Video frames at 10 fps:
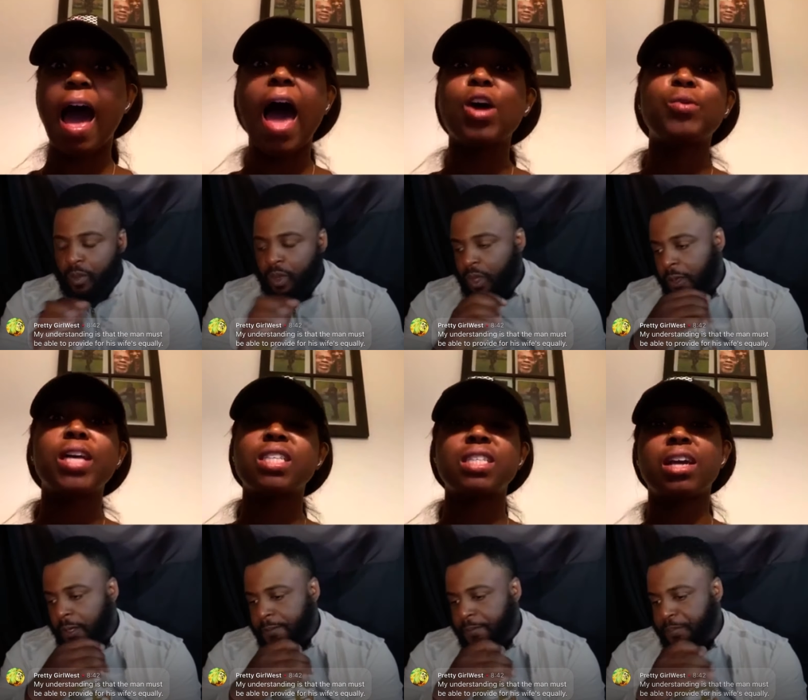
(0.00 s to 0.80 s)
Speaker 1: I don't
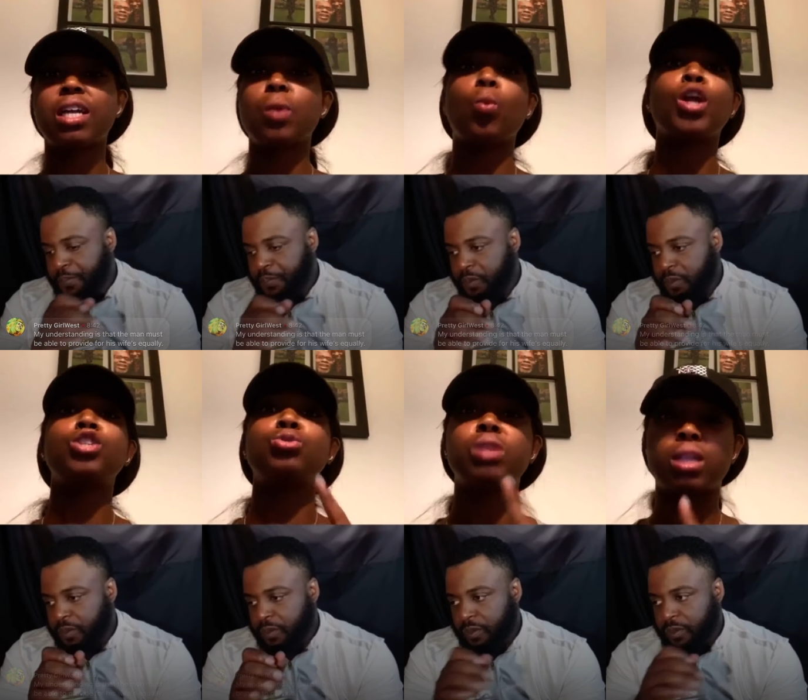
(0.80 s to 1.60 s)
necessarily
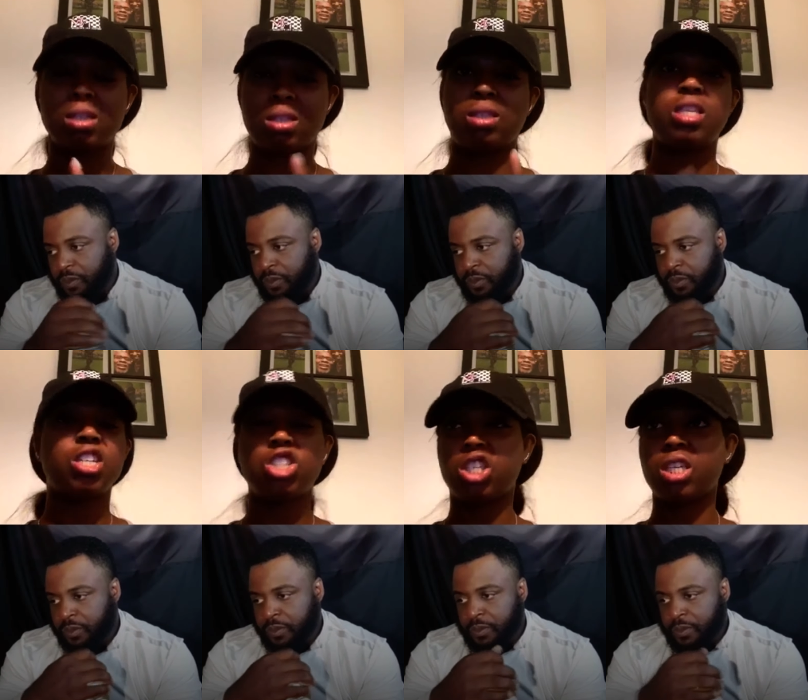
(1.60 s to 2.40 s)
want to do the
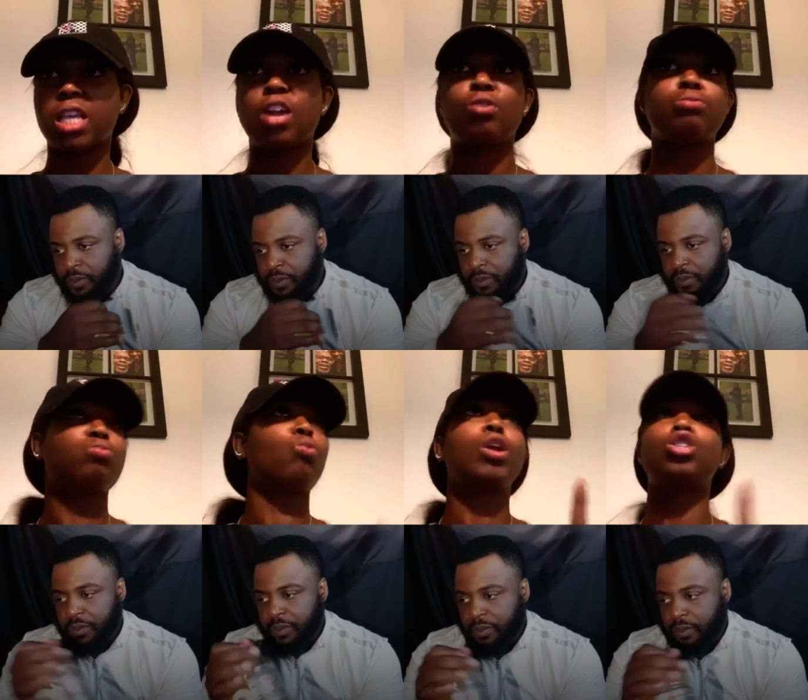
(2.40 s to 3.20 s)
dishes. I don't
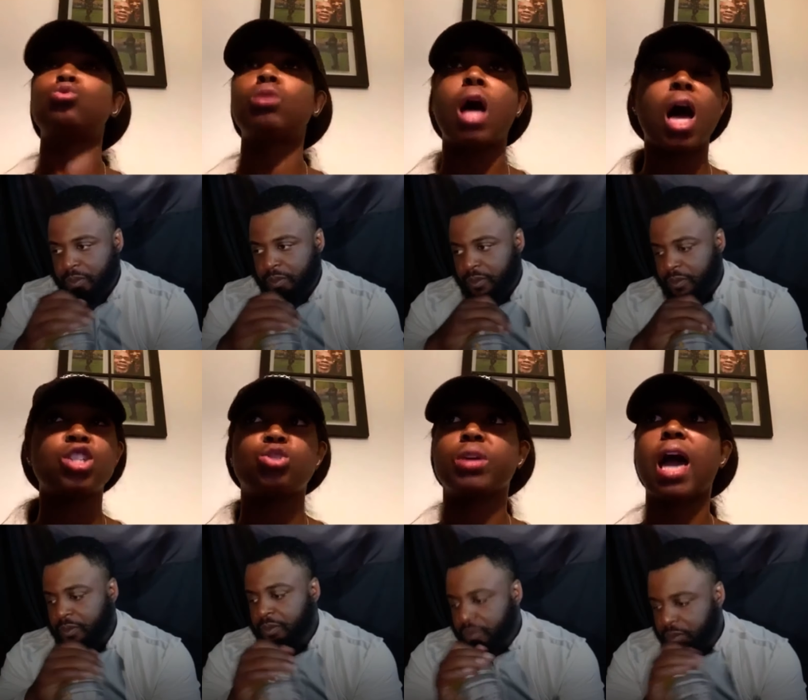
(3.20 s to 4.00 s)
want to do
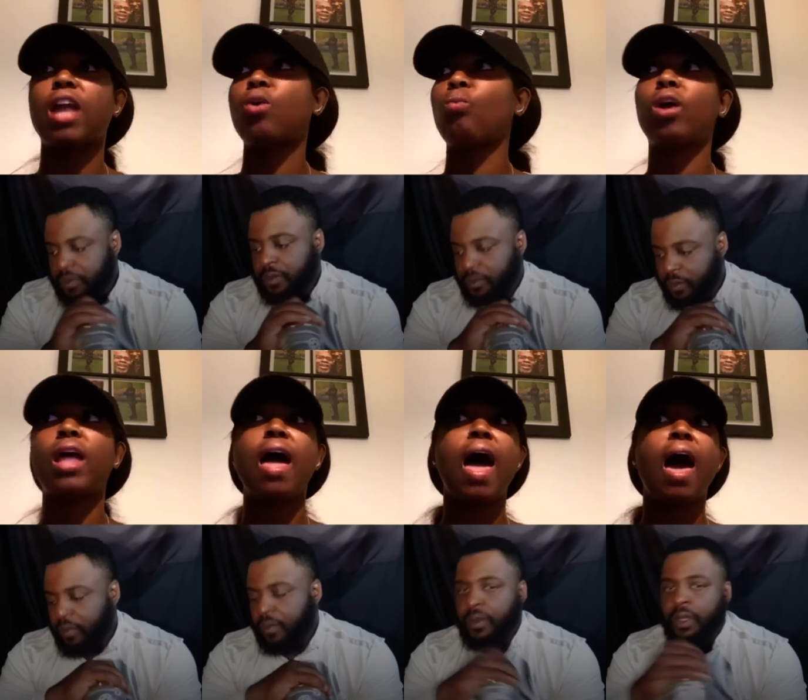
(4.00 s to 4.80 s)
laundry. I don't
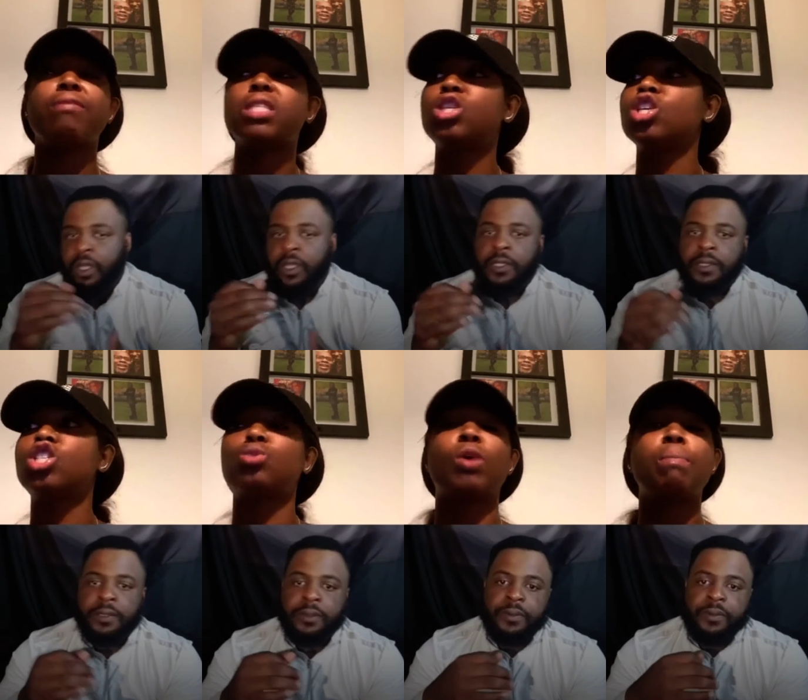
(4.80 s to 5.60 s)
want to have
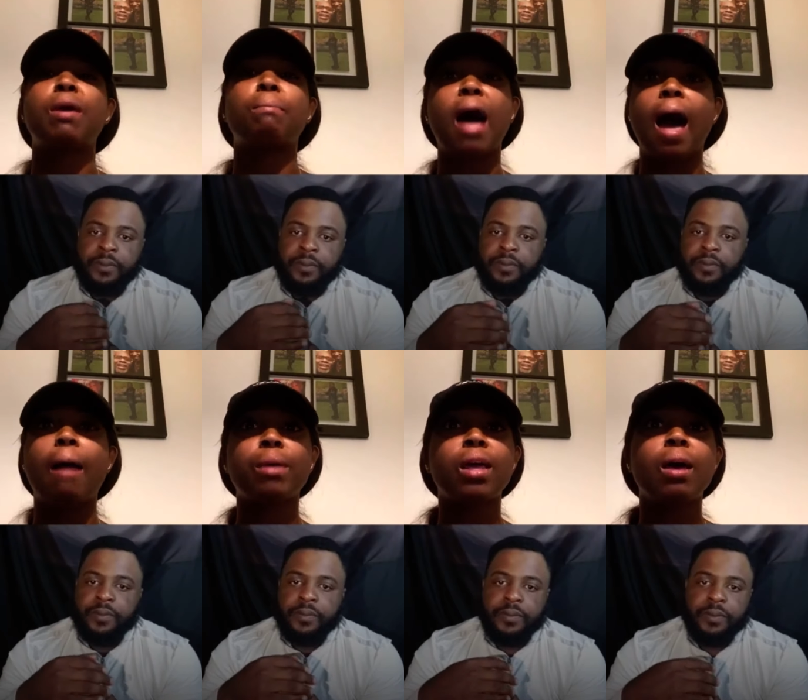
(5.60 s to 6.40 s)
to sweep and
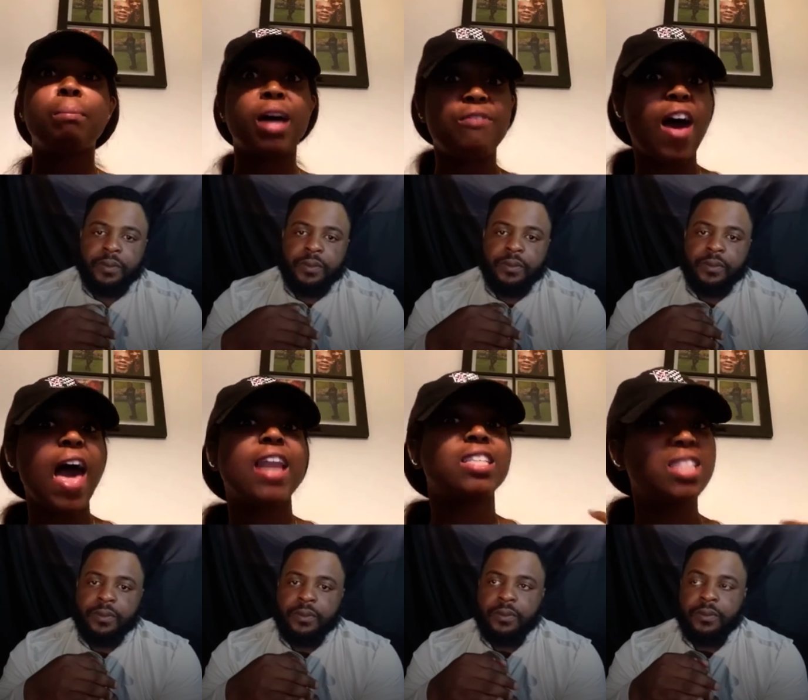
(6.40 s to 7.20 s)
mop. But if
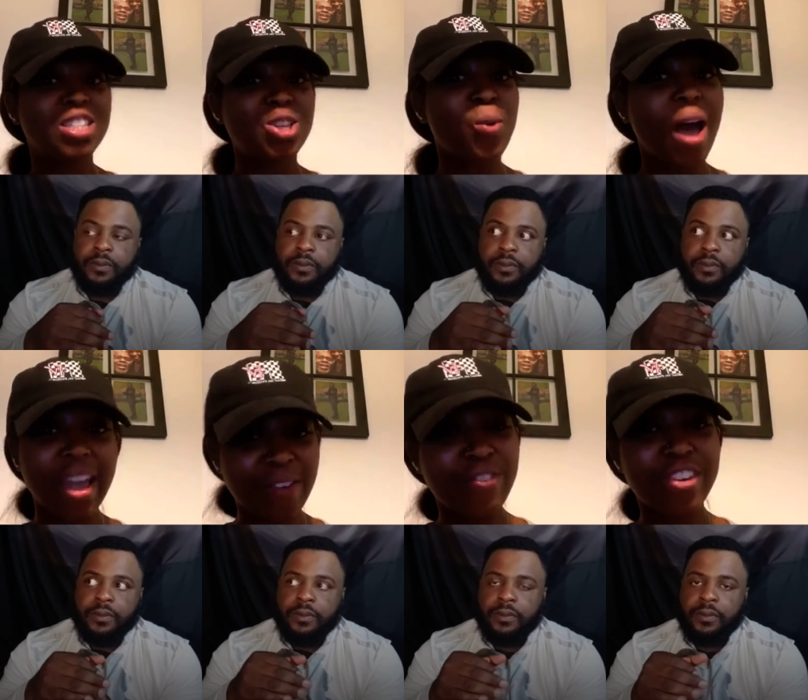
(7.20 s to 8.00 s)
I had a sister
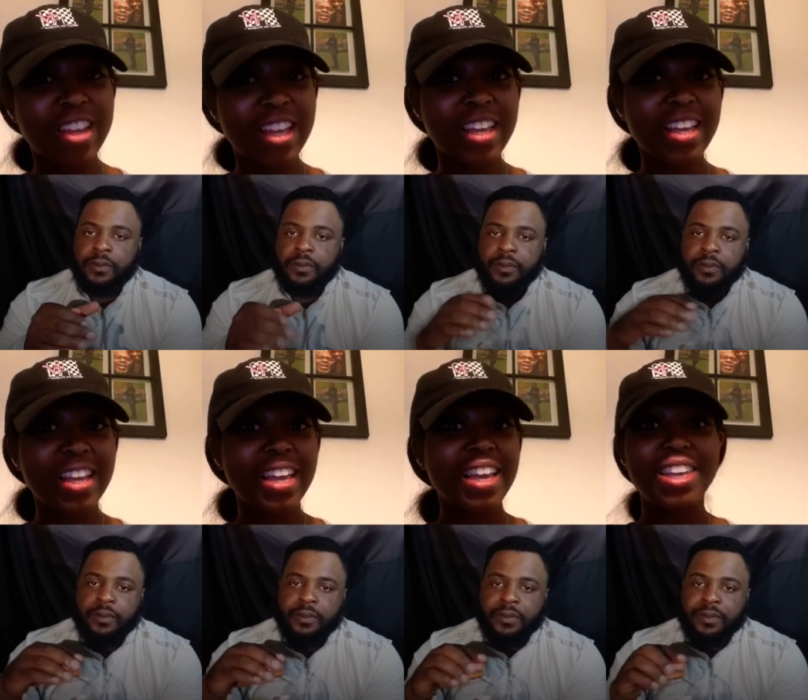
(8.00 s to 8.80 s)
wife,
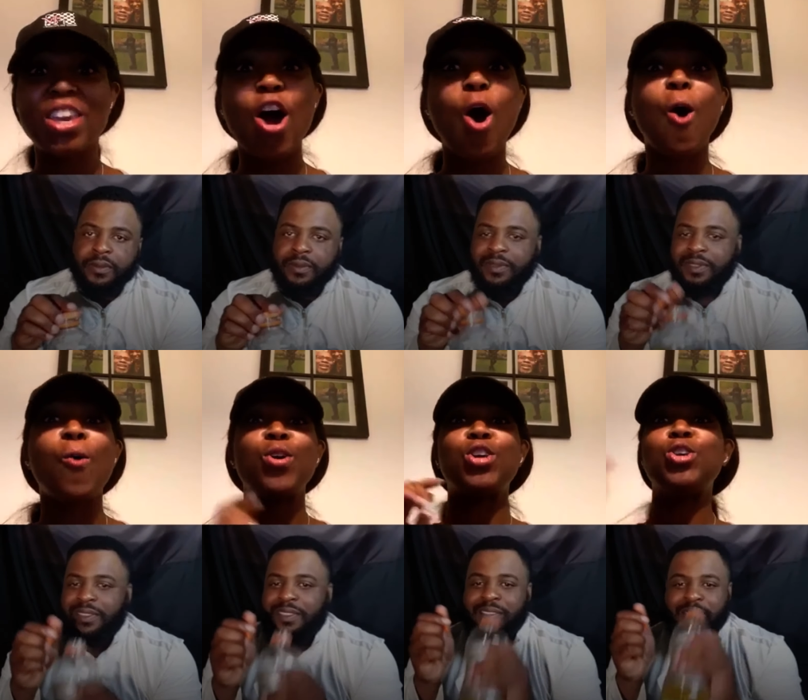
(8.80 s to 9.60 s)

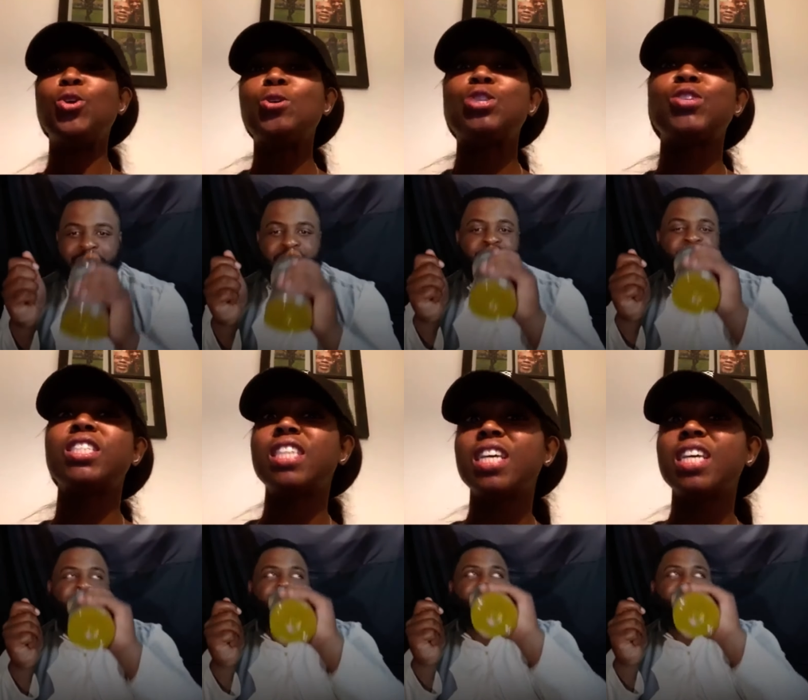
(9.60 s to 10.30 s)
yo, you do the